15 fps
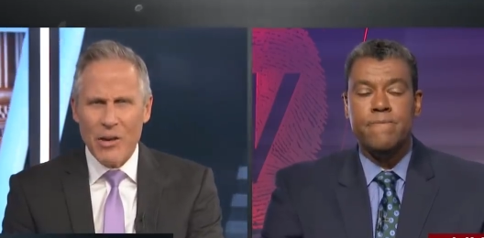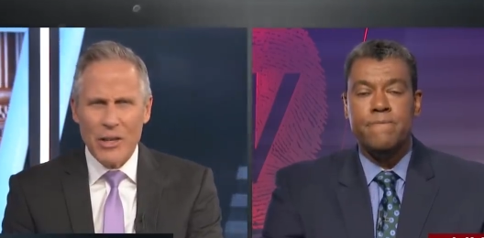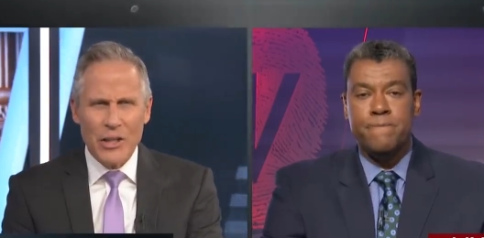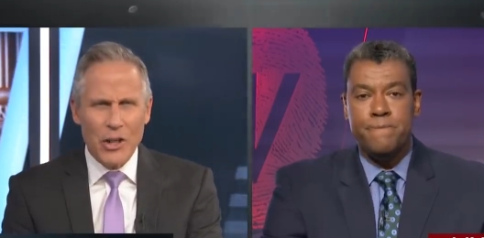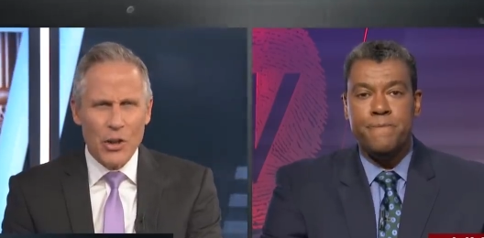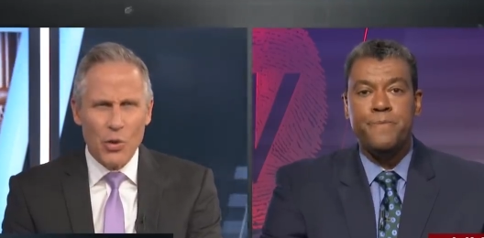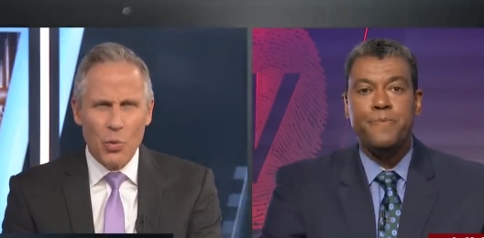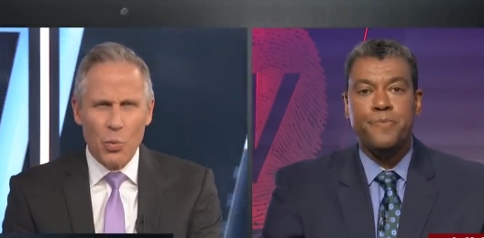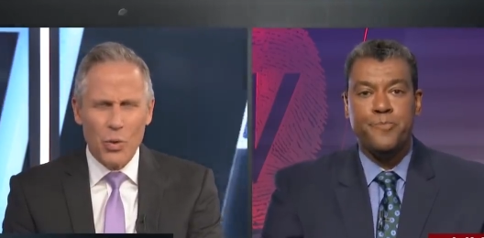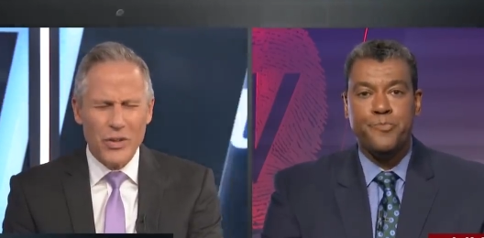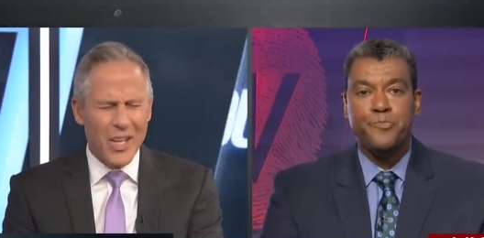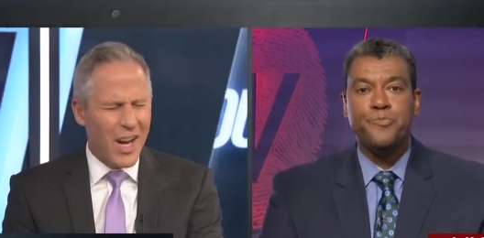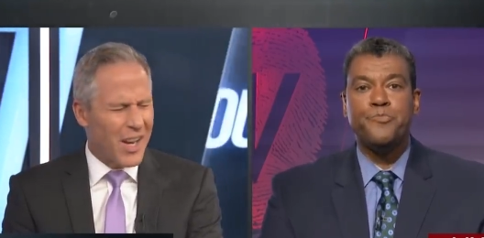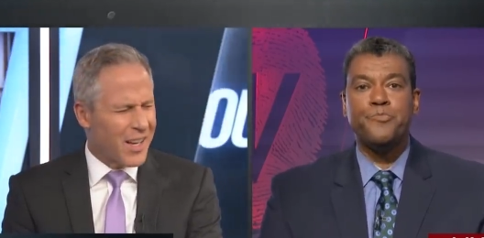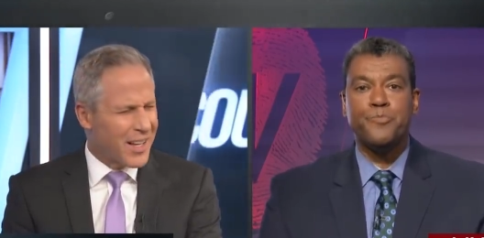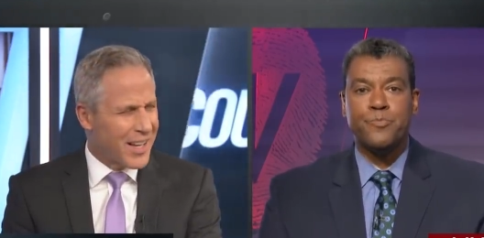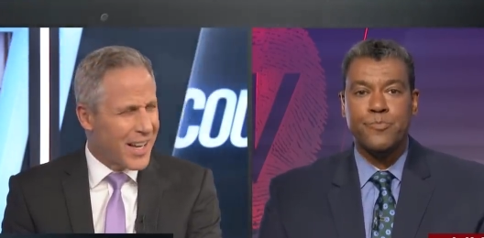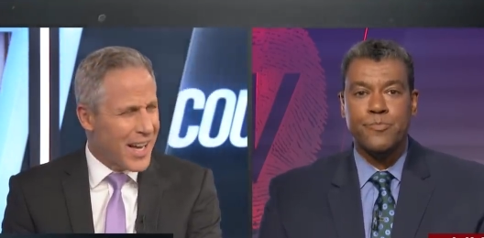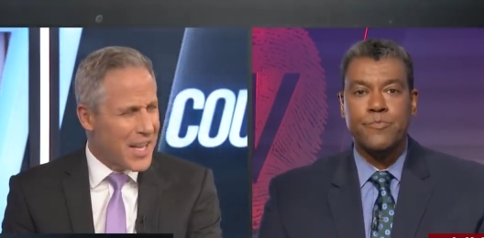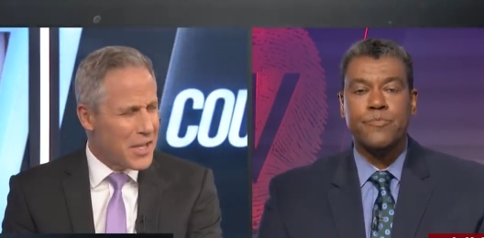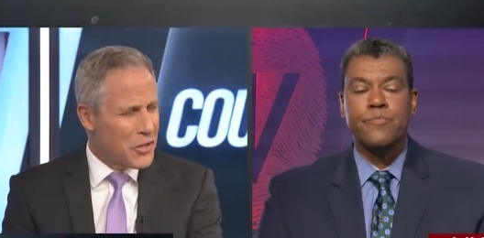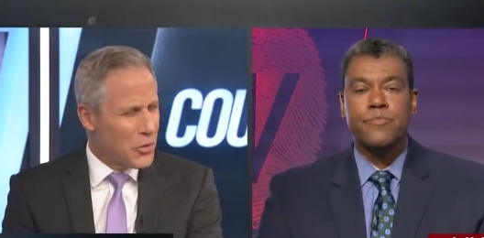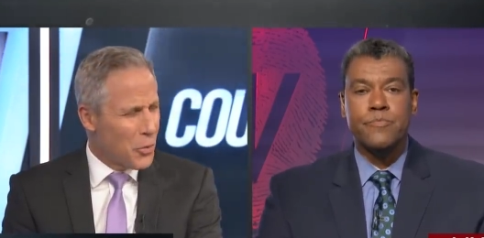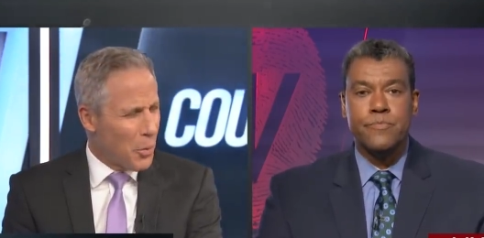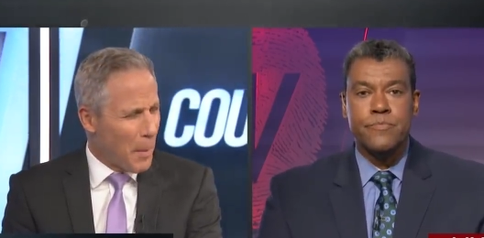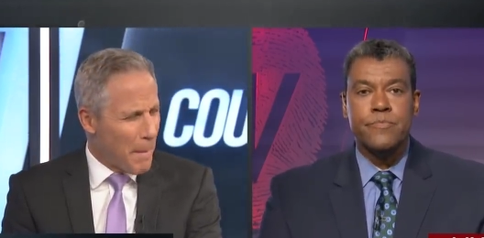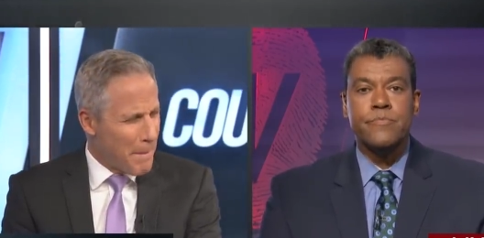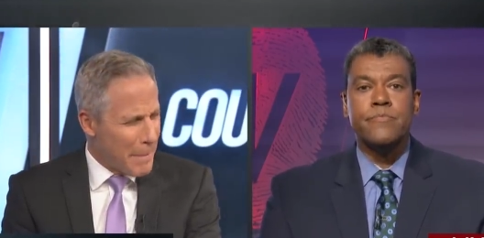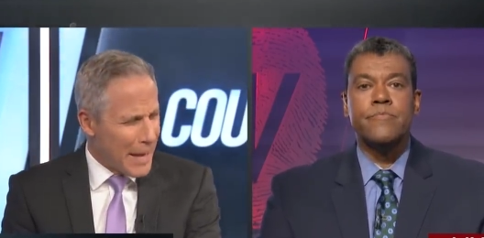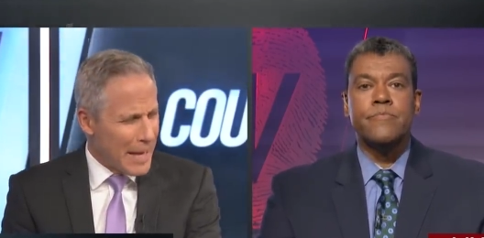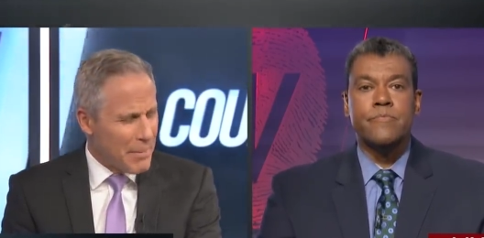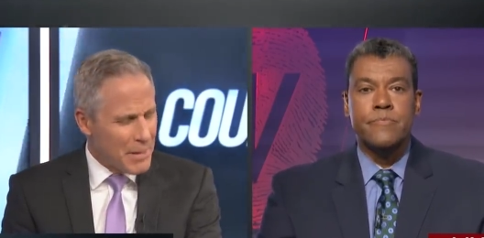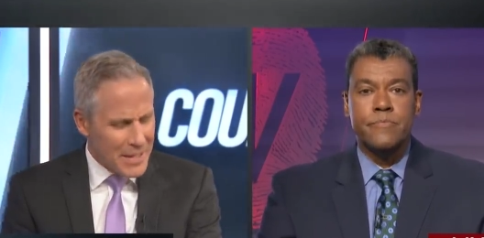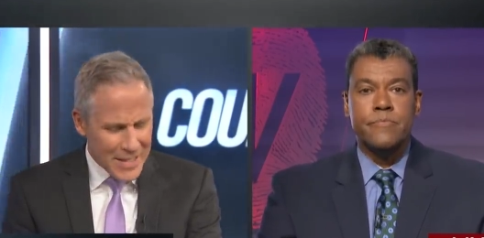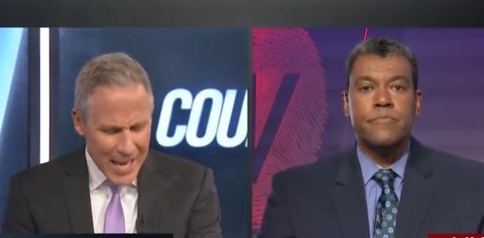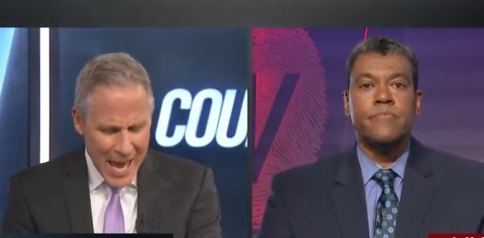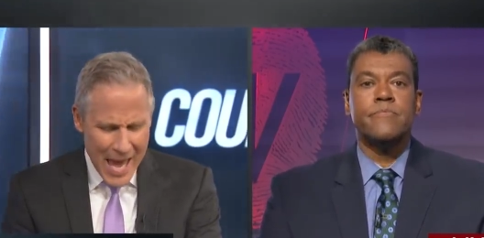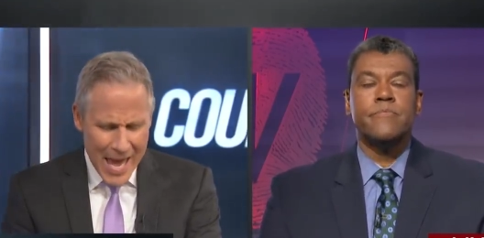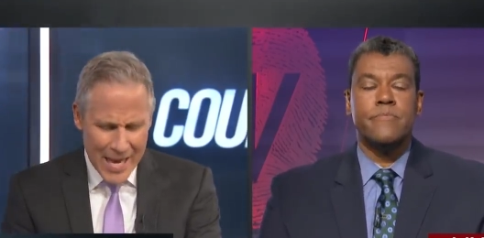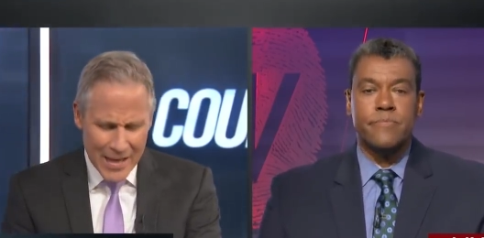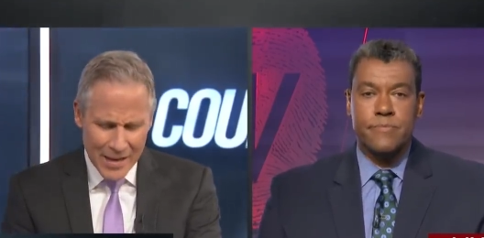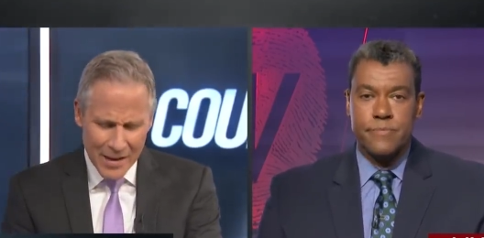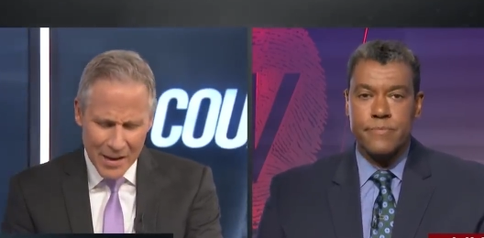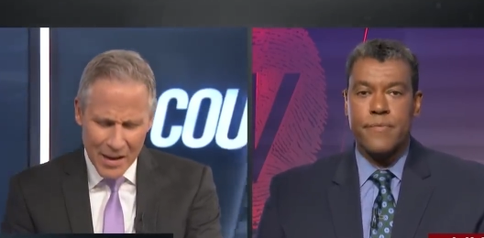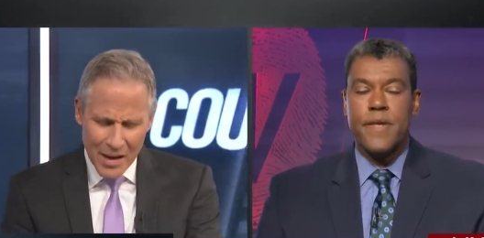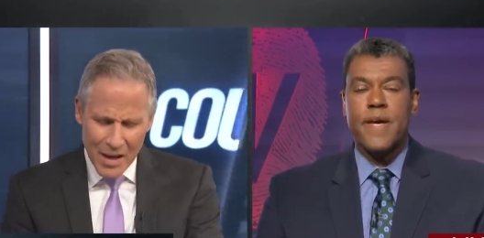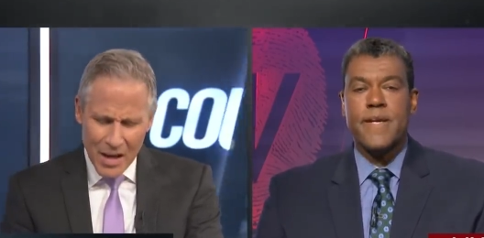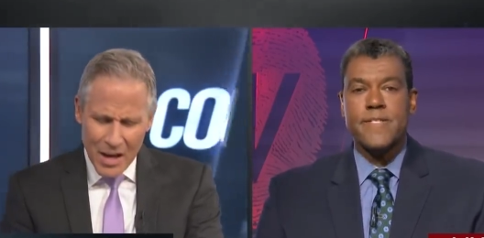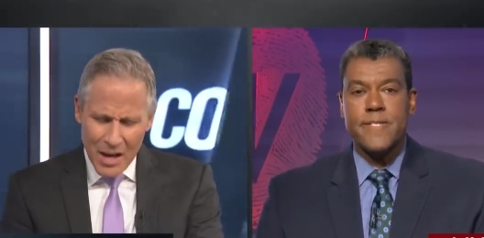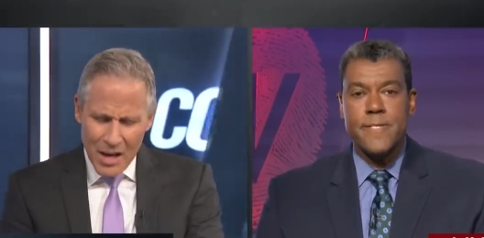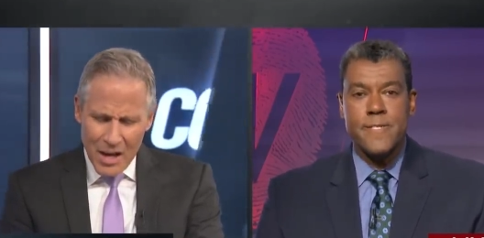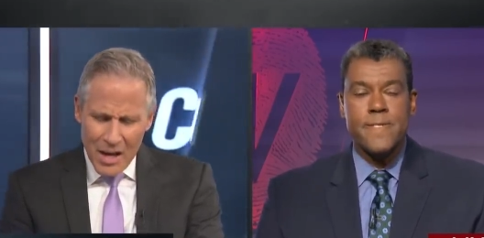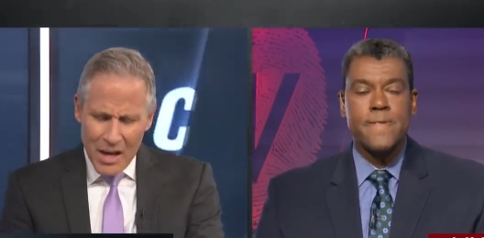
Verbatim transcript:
Speaker 1: out into the woods, a gun to a baby's head. Yes.